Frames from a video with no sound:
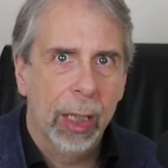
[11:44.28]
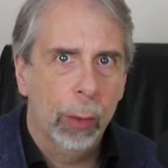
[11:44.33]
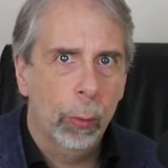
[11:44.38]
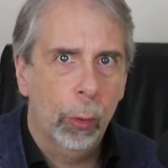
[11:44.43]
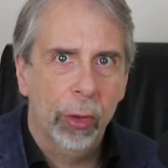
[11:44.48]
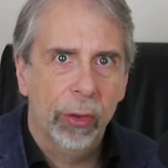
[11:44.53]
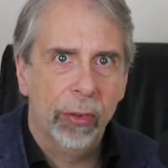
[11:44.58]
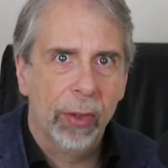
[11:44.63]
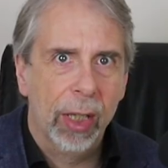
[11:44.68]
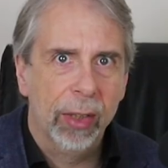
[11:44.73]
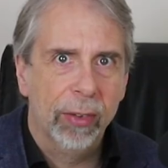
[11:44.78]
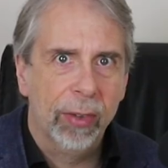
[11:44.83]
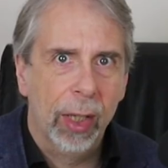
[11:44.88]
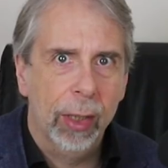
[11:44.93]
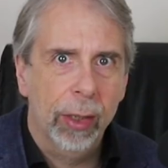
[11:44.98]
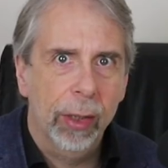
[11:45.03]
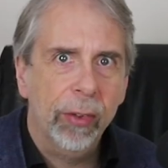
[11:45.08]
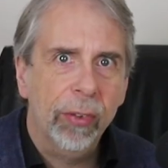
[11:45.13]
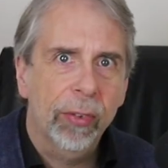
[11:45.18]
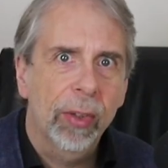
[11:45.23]
Now, what does that
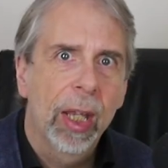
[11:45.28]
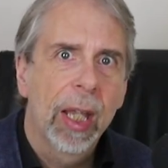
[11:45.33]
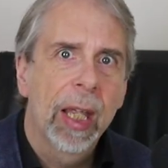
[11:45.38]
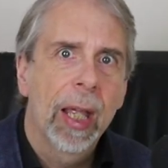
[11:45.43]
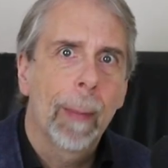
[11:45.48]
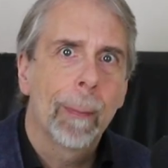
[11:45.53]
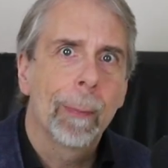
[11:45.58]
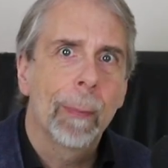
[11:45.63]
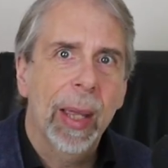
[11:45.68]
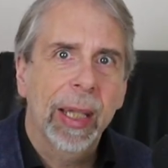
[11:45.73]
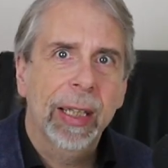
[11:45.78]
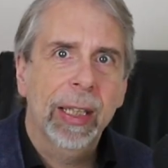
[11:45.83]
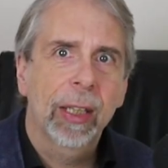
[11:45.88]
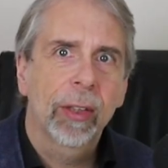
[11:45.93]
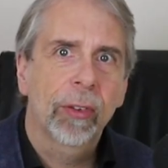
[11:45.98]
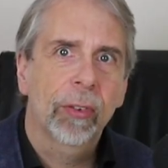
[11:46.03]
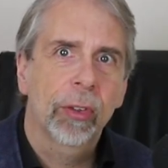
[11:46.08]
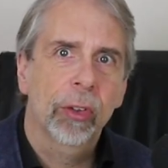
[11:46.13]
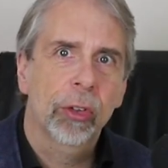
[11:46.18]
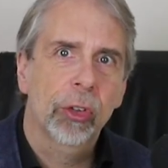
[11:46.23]
tell us?
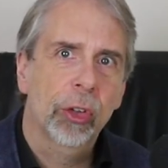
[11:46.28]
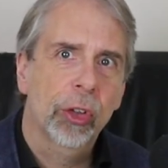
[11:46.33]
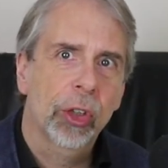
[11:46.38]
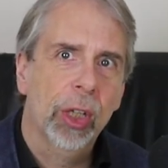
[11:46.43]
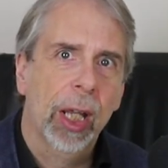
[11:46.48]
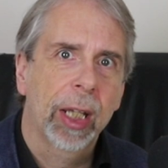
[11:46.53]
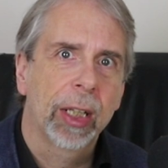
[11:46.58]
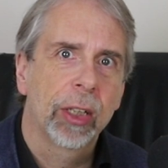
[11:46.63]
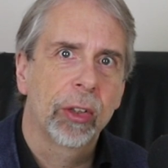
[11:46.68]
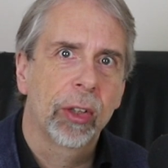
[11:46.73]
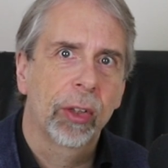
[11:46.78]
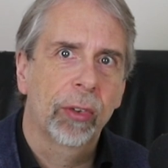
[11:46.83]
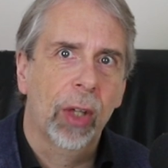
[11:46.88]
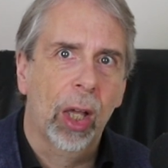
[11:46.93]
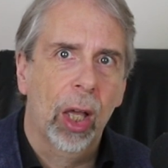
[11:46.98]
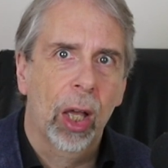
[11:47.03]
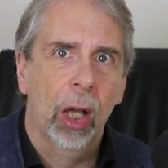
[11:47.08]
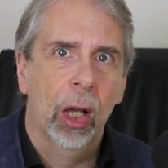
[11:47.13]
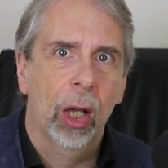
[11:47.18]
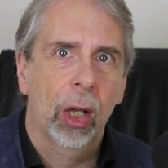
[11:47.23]
Making such change is
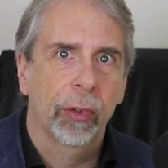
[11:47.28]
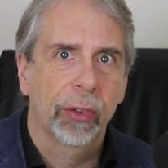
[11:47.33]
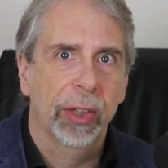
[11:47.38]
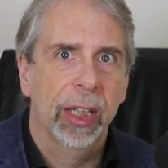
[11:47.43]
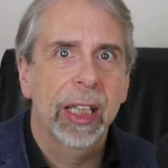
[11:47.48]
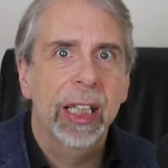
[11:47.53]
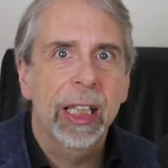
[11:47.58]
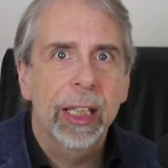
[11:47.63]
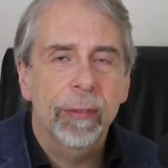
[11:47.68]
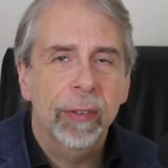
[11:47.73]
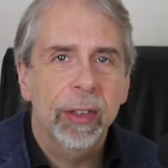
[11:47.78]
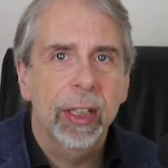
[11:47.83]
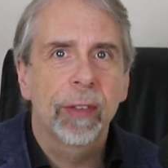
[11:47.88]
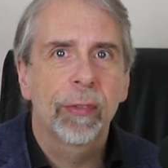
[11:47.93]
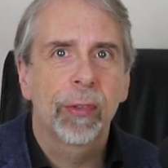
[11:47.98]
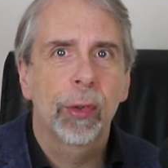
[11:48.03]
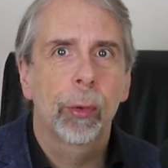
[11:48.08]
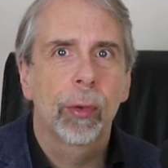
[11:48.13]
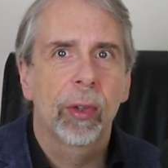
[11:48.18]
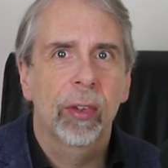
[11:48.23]
hard, even
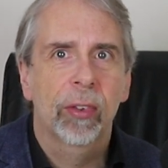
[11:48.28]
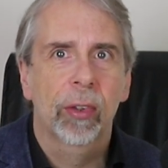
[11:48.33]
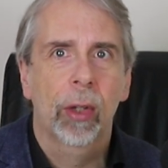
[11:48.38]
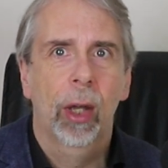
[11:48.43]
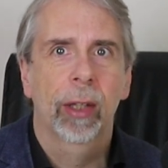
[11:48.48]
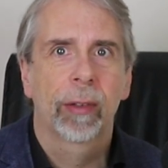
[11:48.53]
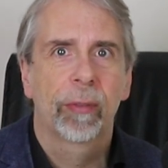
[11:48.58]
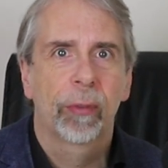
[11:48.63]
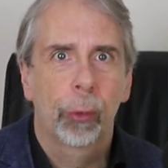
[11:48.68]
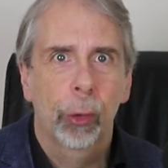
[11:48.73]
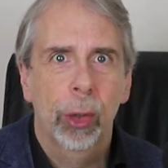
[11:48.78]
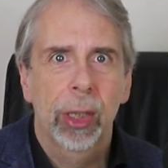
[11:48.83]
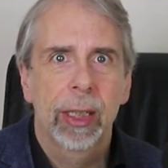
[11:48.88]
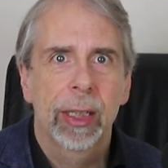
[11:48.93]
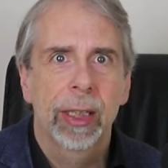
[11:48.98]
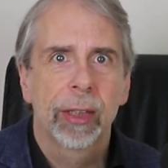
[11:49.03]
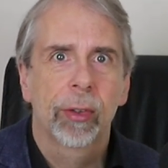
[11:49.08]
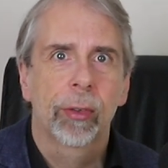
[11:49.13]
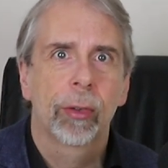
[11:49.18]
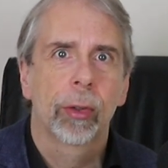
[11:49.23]
if you decide
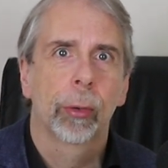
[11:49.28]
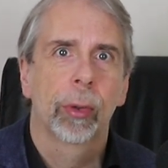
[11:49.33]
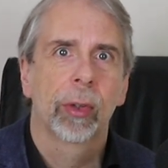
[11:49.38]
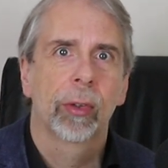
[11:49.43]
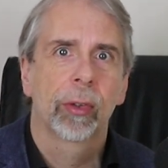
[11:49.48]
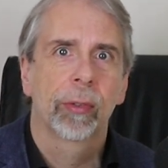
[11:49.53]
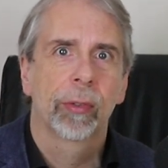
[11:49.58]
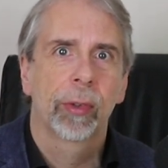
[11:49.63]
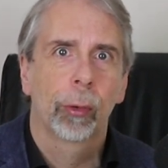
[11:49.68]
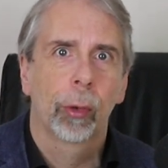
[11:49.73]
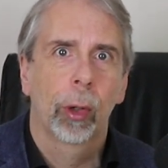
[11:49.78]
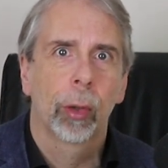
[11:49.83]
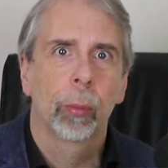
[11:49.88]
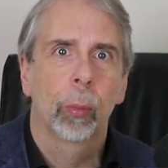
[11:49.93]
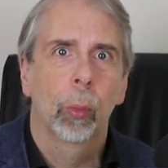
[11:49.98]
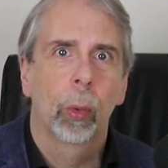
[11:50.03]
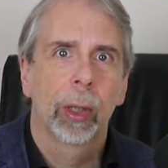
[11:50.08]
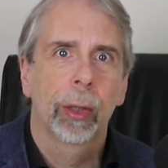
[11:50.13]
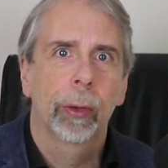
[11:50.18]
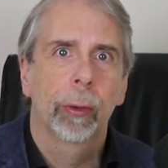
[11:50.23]
freely to do it of your
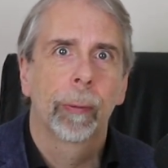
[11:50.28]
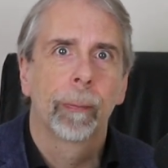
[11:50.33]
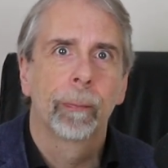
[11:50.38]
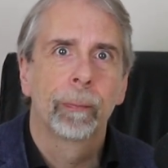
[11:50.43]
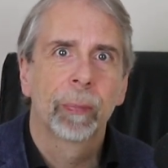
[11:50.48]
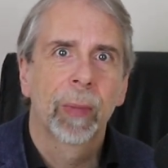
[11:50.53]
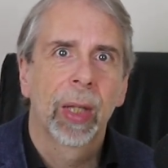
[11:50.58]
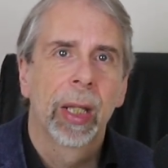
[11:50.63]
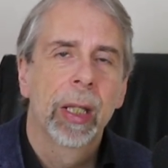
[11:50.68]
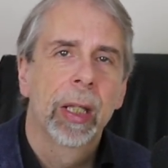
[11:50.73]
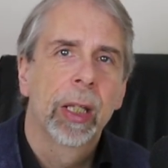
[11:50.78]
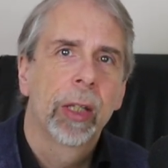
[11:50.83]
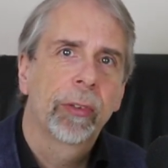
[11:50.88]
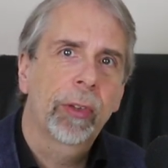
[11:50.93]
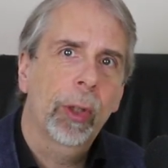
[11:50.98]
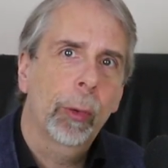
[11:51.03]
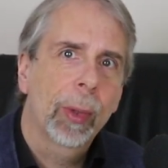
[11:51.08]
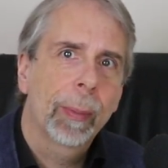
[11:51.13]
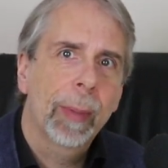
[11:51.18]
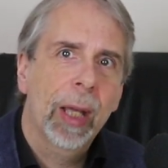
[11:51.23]
own will.
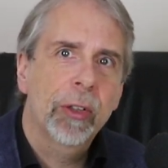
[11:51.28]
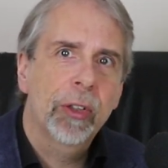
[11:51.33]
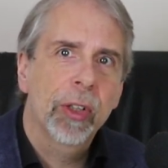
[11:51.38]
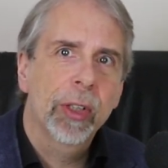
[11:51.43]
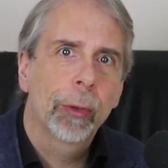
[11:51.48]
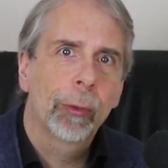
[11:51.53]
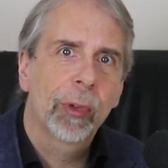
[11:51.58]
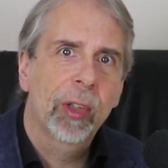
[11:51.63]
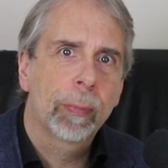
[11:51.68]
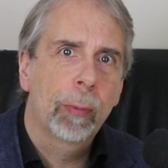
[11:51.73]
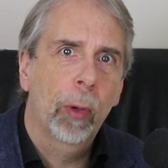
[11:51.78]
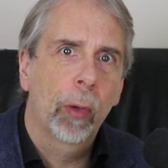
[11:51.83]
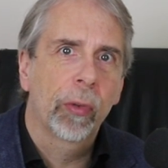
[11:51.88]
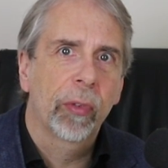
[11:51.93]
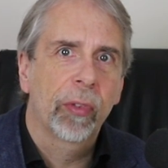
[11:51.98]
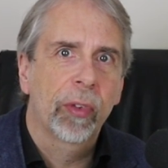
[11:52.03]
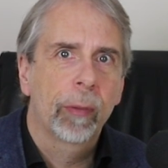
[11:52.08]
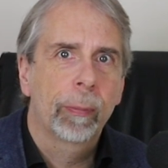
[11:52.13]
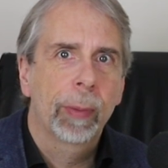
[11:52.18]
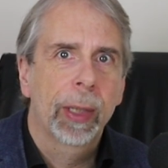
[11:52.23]
So imagine the
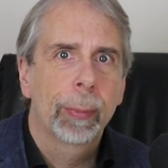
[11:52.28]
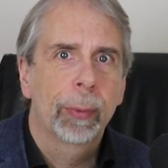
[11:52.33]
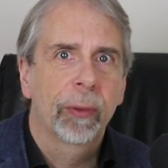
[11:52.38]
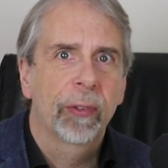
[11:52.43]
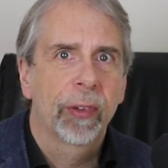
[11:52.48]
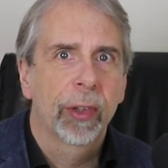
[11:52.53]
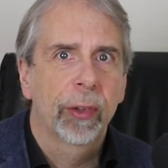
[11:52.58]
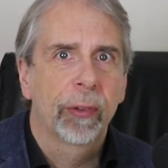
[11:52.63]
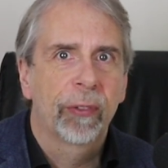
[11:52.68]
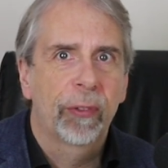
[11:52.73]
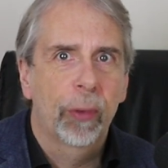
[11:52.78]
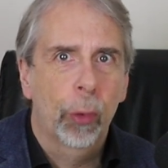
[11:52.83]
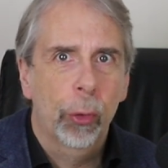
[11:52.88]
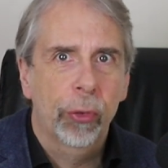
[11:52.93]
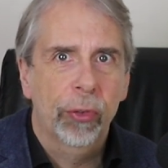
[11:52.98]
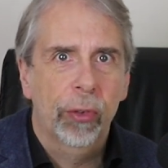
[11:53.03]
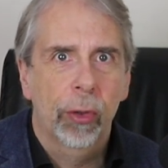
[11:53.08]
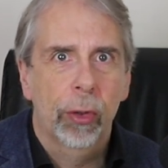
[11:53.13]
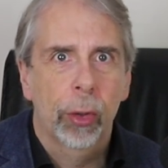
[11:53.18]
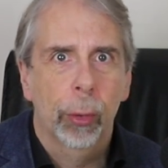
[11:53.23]
response if people feel
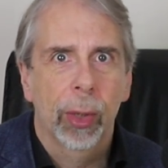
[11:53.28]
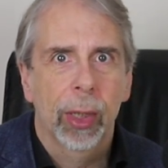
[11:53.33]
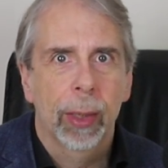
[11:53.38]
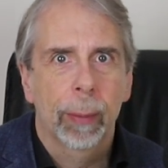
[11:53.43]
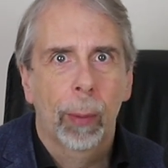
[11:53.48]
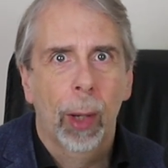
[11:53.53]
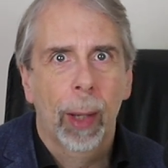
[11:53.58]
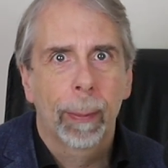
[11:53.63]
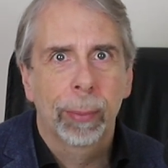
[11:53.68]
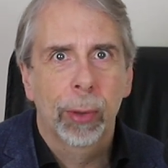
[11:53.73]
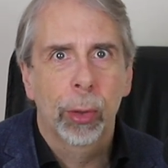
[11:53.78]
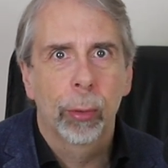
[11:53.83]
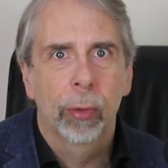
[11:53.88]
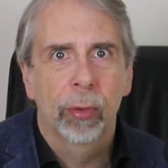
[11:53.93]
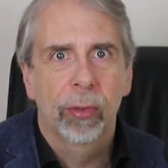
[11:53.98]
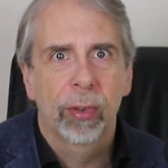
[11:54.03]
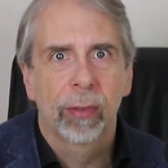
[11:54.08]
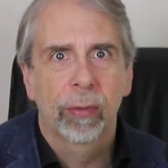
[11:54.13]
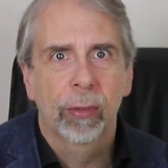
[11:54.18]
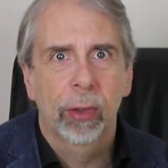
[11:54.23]
forced to do it by
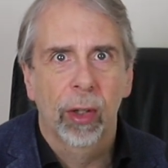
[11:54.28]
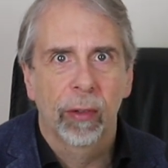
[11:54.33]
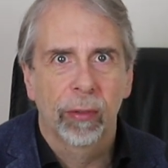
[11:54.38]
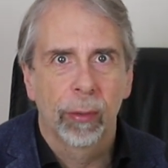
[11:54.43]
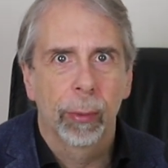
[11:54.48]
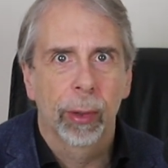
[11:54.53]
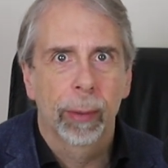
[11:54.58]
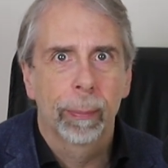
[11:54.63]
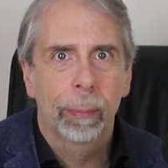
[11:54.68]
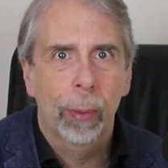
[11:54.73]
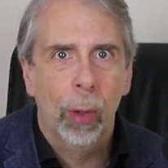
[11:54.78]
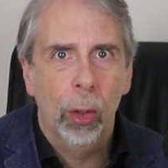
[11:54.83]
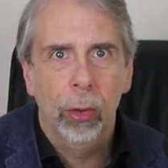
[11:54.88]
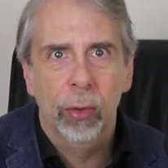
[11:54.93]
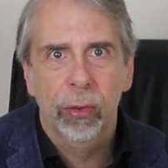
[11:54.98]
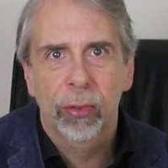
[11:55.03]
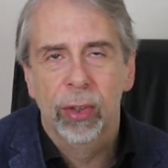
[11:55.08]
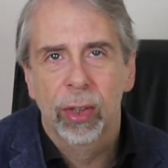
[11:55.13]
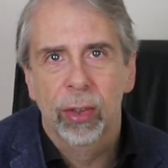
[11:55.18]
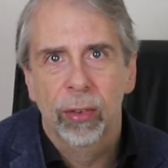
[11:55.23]
punitive government
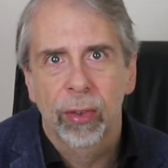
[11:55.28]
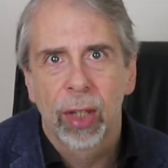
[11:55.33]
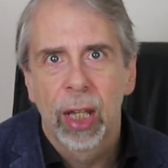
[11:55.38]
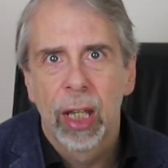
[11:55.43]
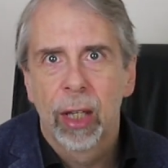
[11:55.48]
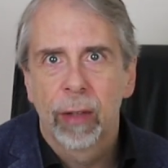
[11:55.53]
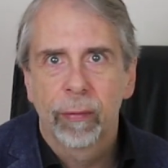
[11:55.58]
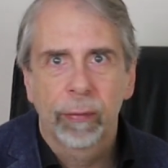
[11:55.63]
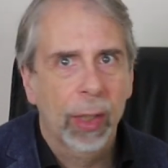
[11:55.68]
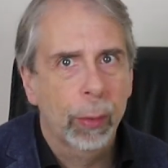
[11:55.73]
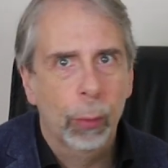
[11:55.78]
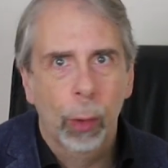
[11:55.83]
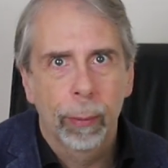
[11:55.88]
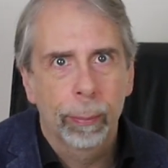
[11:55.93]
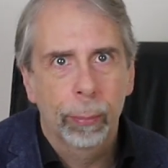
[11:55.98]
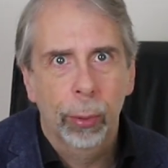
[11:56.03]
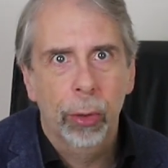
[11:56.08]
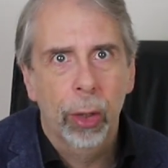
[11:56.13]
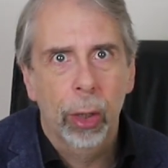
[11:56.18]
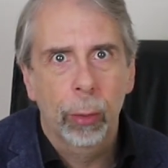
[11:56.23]
policies. They
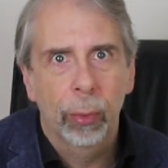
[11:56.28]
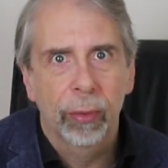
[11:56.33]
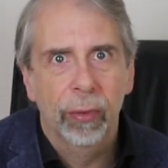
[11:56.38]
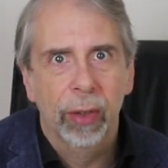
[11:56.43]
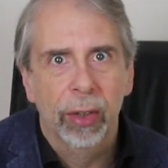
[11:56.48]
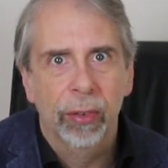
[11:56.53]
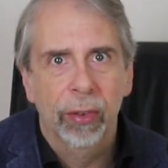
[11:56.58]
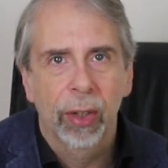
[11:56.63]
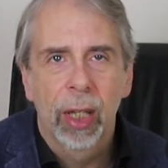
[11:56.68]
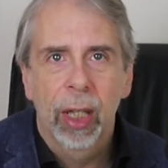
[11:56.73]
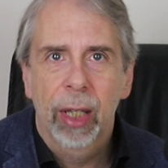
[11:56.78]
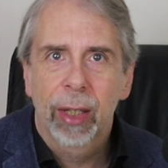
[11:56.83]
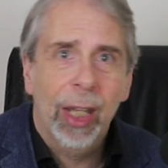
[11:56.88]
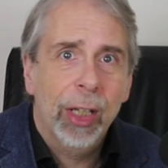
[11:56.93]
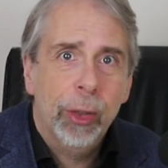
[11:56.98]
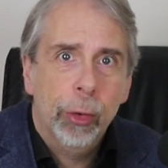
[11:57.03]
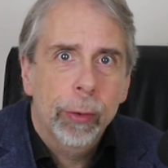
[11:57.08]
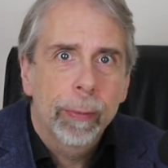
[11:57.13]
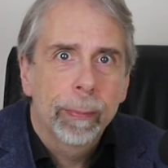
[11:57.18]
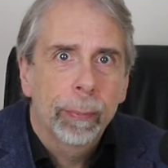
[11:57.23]
won't put up with it.
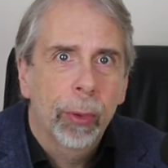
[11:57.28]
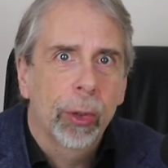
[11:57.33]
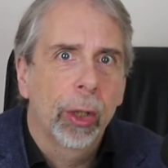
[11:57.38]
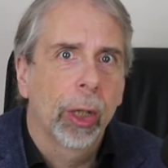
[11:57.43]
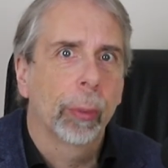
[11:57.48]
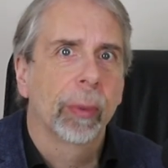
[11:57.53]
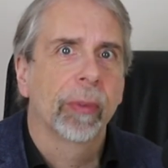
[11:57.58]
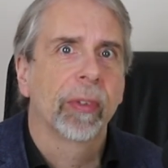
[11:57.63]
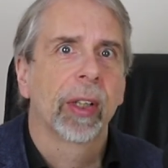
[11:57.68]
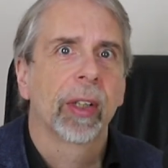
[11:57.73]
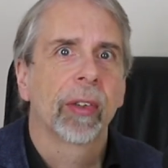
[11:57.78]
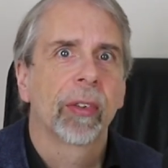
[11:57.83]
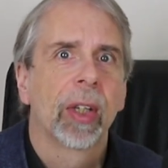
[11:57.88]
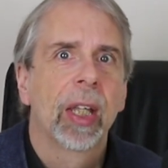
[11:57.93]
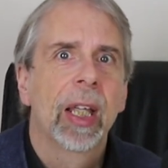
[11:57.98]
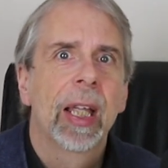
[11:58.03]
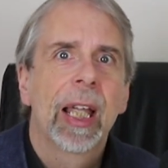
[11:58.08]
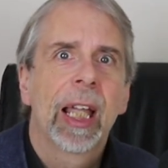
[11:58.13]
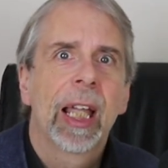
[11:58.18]
They shouldn't put up with it.